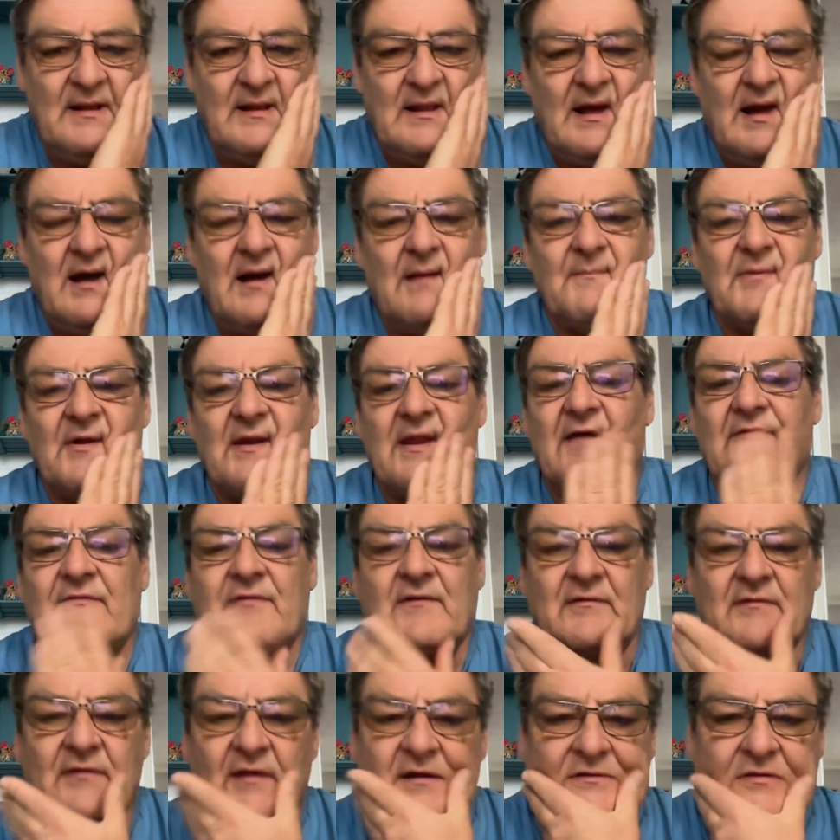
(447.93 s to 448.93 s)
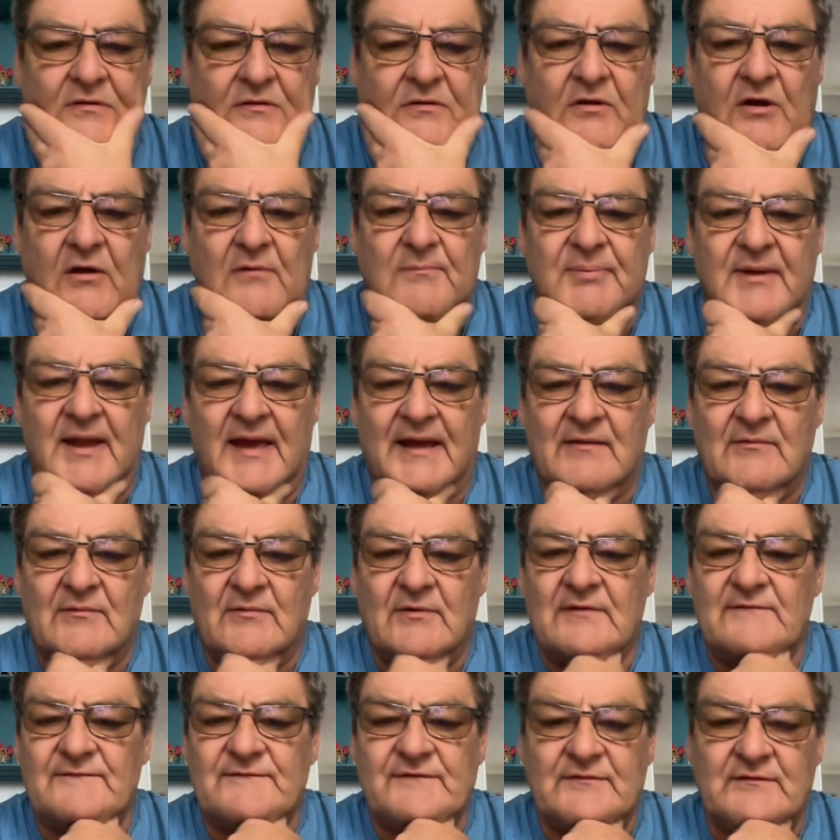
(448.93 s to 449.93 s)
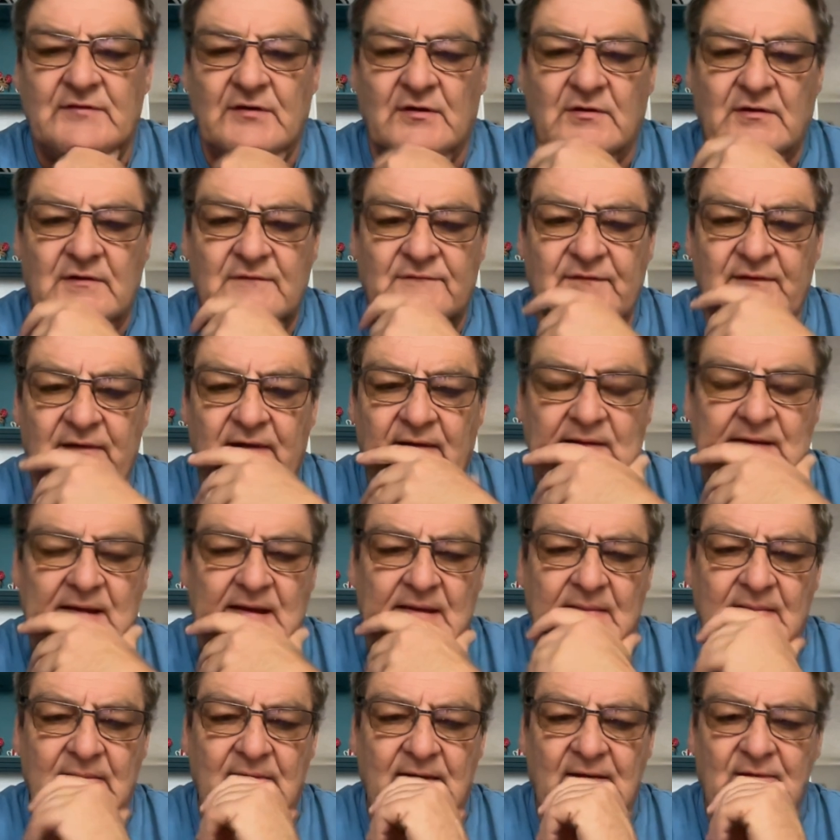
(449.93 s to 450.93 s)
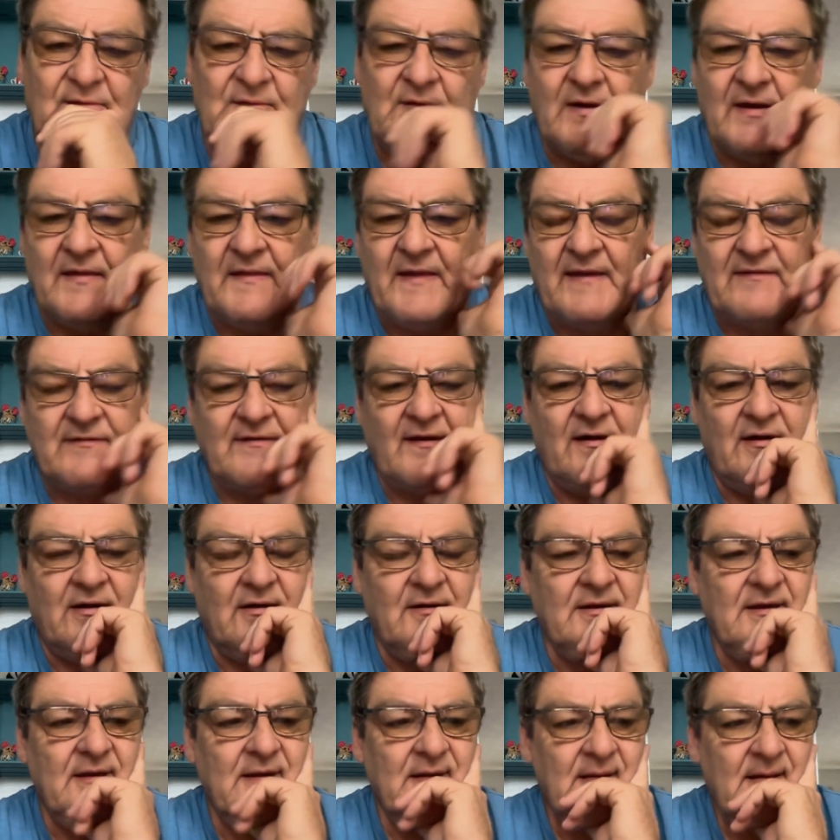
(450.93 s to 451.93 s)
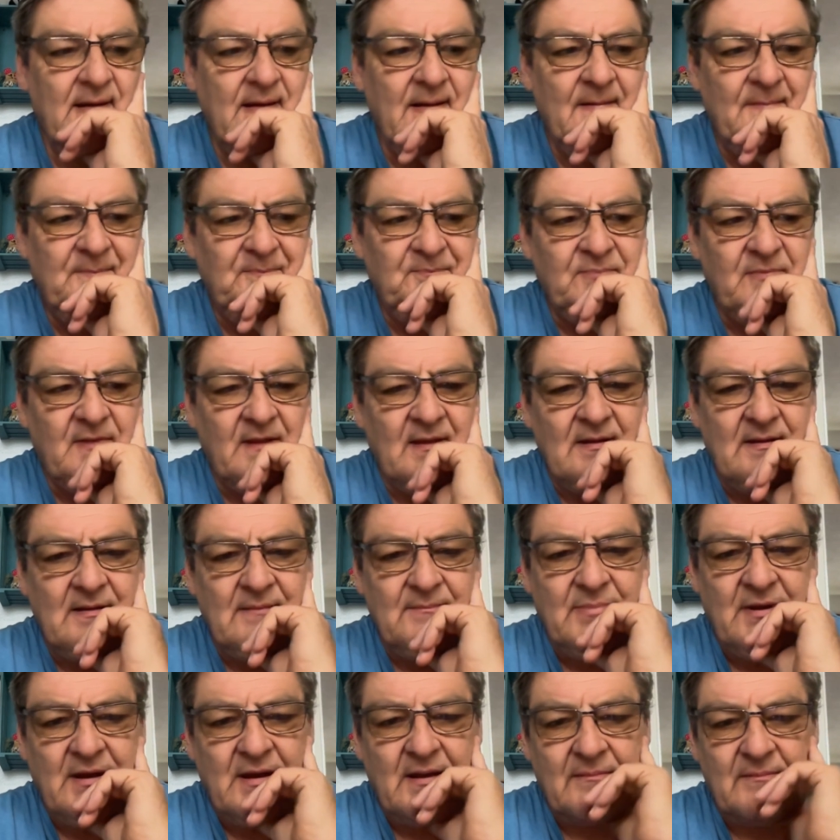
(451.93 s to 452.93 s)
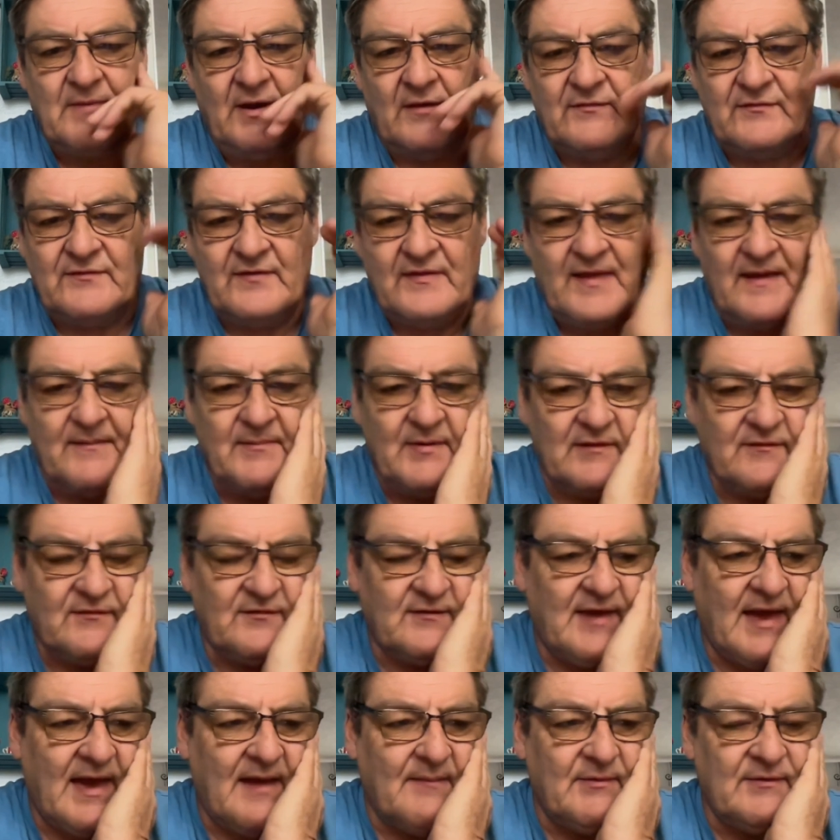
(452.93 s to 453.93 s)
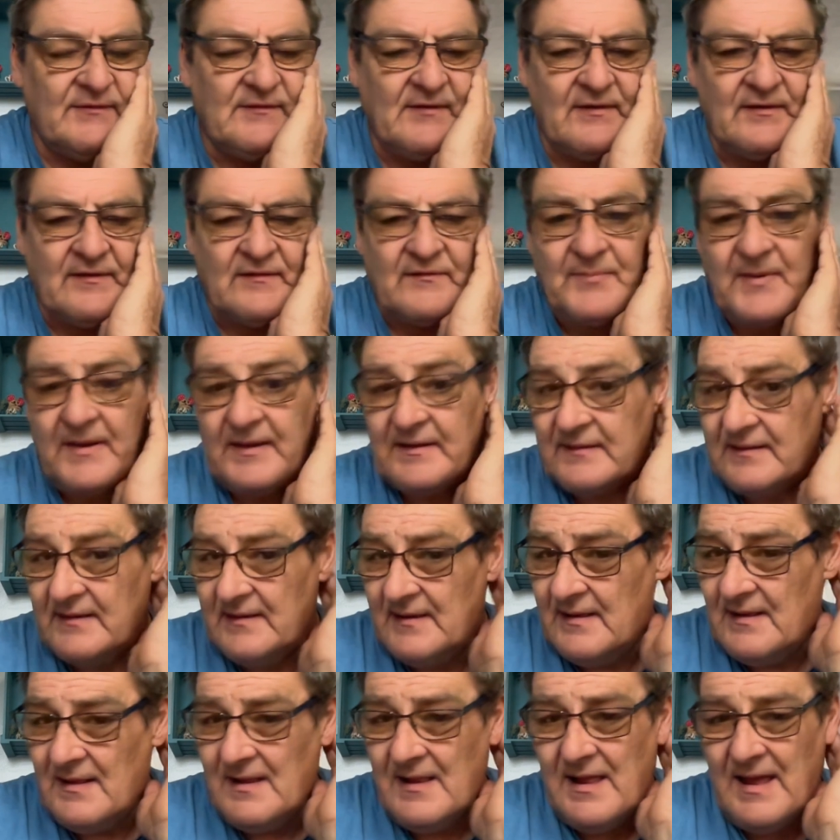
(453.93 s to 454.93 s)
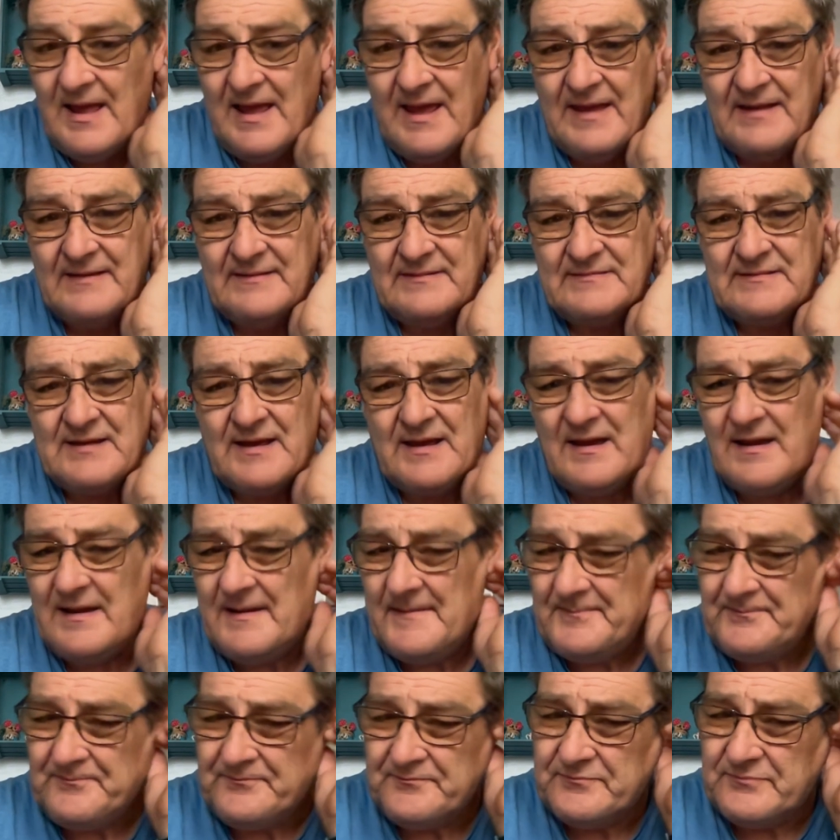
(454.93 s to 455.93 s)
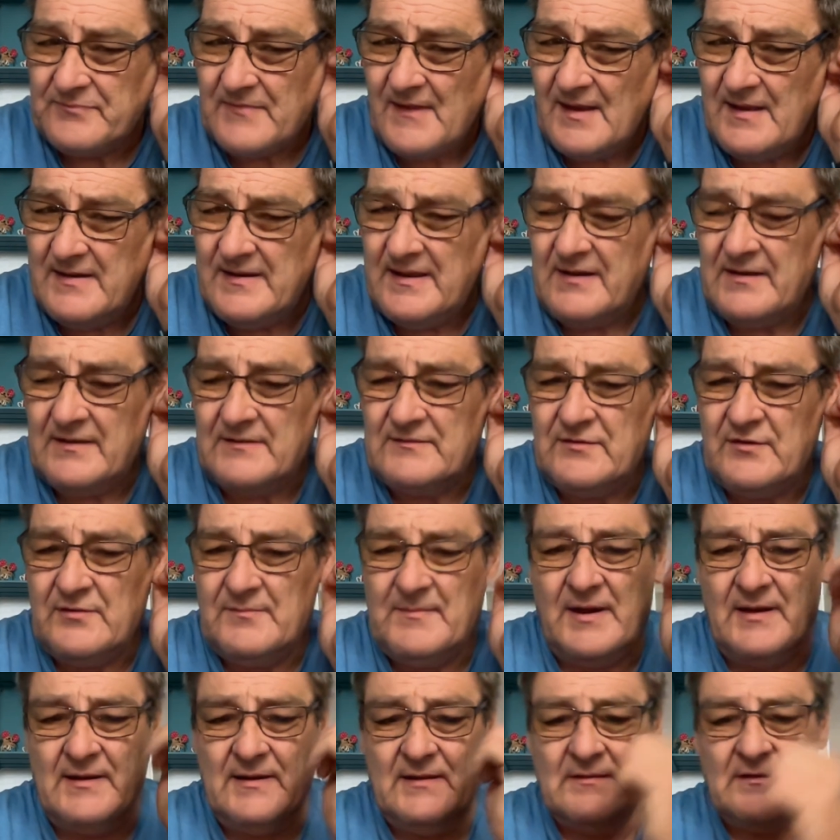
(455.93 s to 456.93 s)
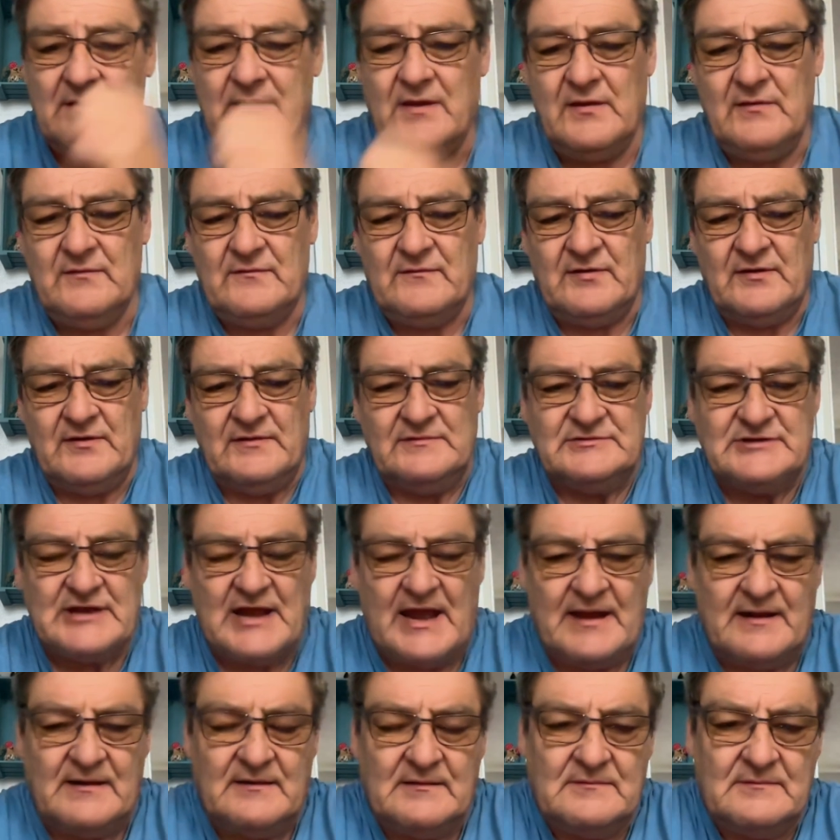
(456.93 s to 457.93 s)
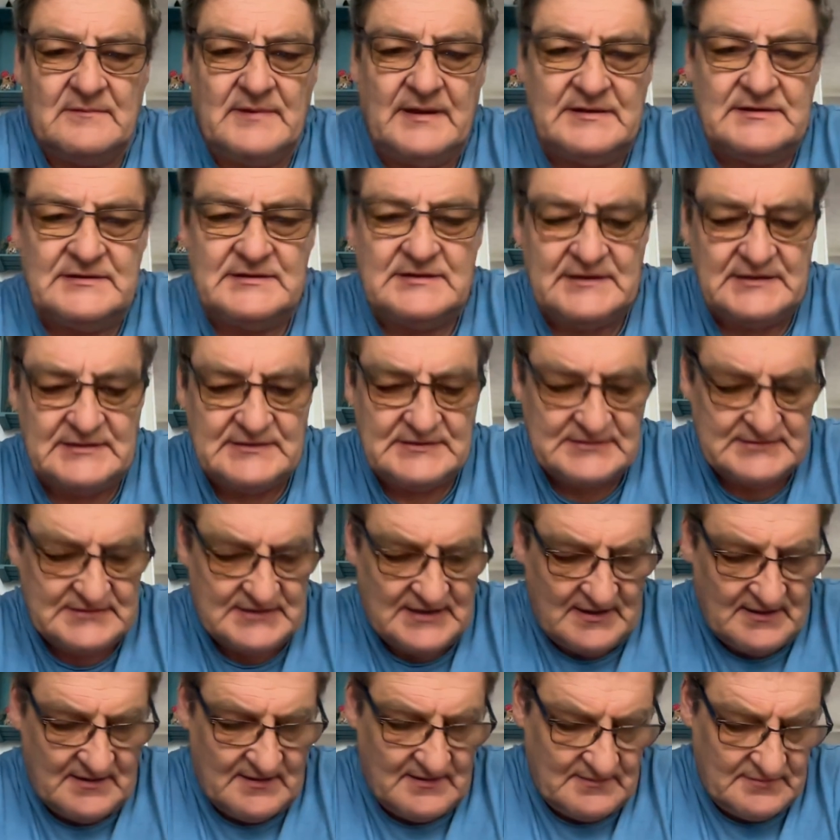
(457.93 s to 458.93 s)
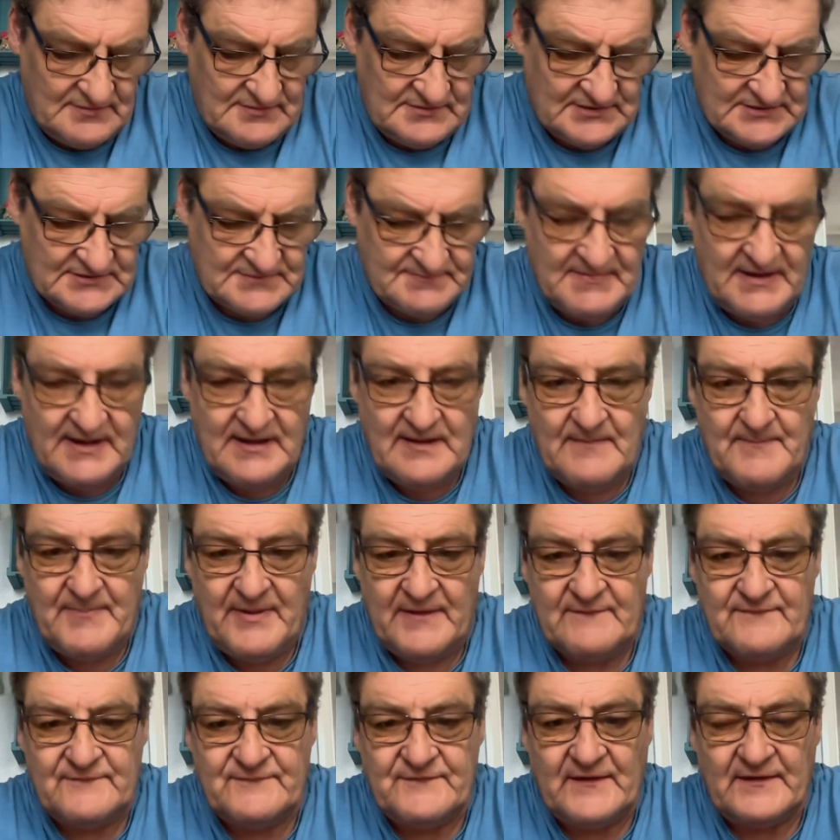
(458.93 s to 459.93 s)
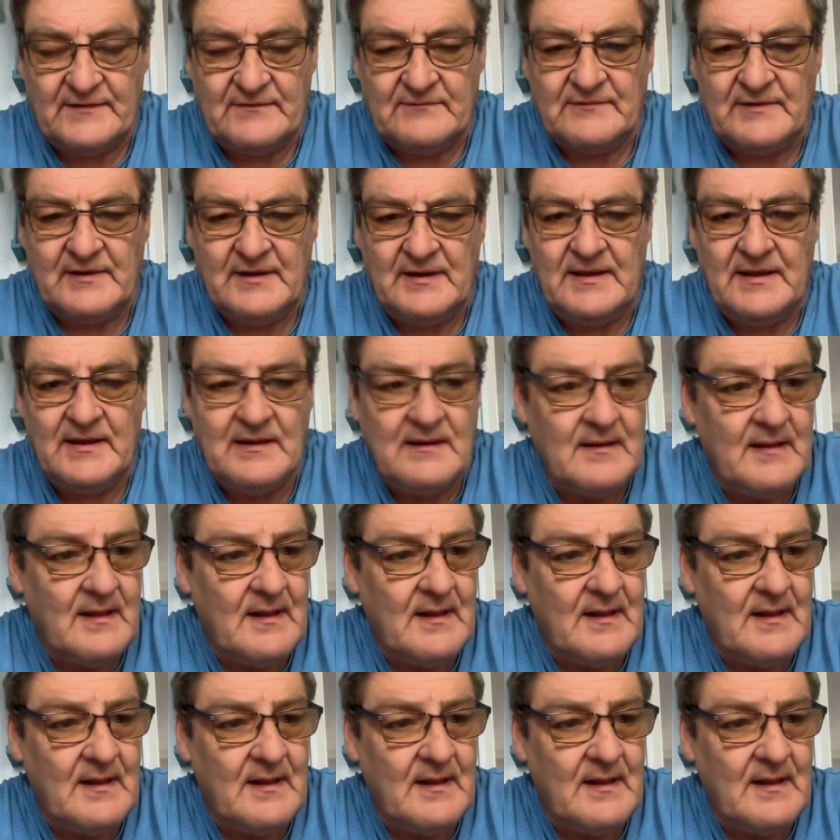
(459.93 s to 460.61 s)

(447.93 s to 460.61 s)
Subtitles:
But that's because I do a lot of black and white photography, and that's why that's high. But most of them are scammers, I expect. And then I do my little YouTube channel, which is just me, a bit of fun, really.